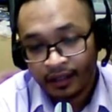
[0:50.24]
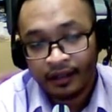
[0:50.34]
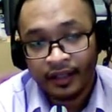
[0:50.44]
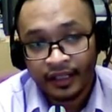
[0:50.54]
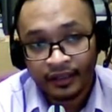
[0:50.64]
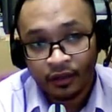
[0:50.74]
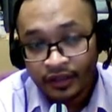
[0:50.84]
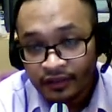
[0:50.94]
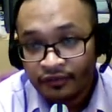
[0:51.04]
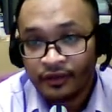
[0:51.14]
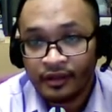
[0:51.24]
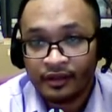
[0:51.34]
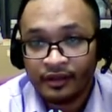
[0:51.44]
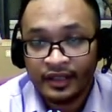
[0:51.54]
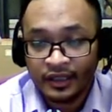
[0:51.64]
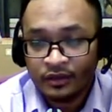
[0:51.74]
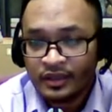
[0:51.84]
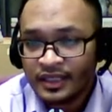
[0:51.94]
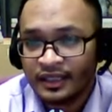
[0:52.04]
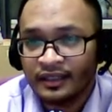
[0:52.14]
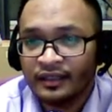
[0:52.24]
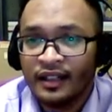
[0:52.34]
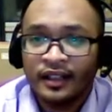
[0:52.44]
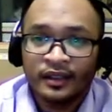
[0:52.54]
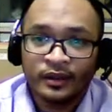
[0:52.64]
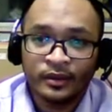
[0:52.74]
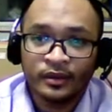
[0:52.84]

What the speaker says: In order for a user to